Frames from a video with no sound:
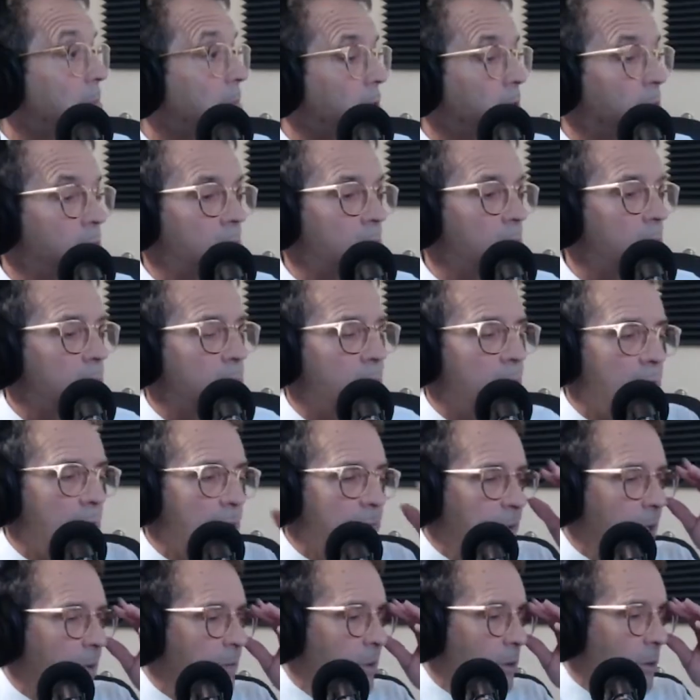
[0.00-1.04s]
You're if,
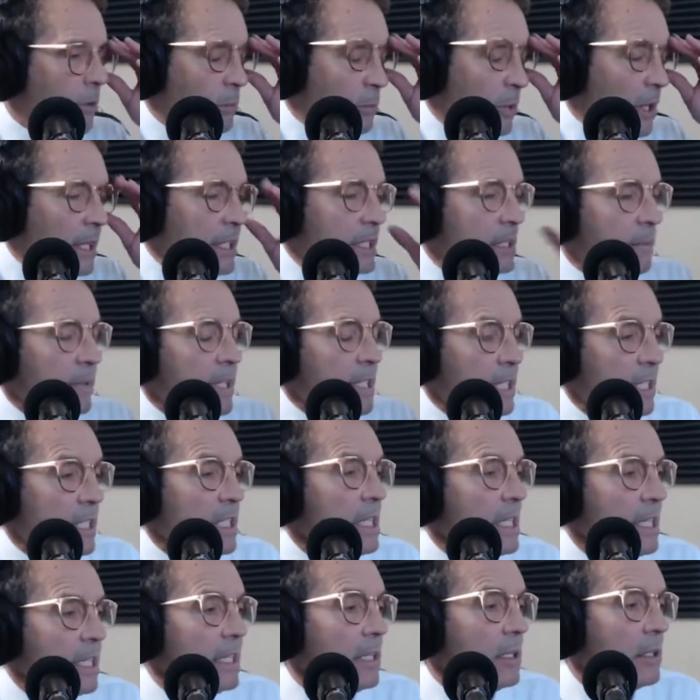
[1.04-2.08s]
if you rise to be
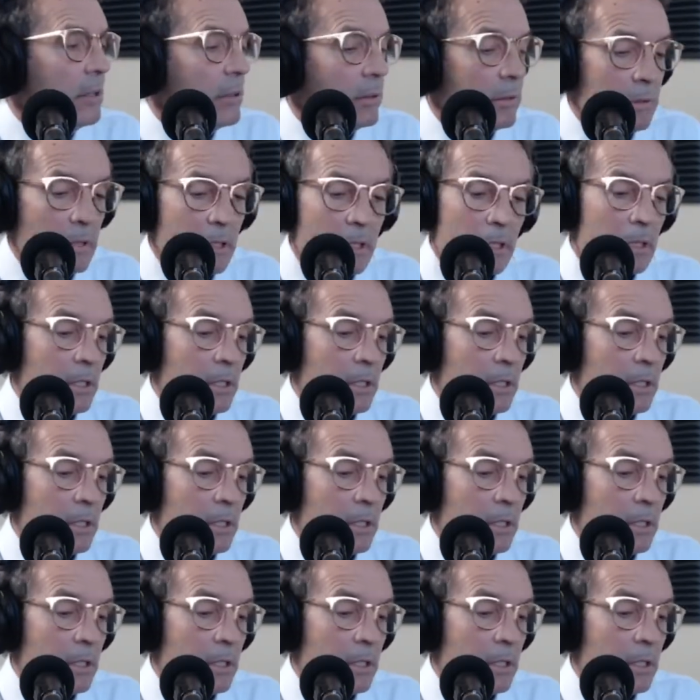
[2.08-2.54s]
C E O,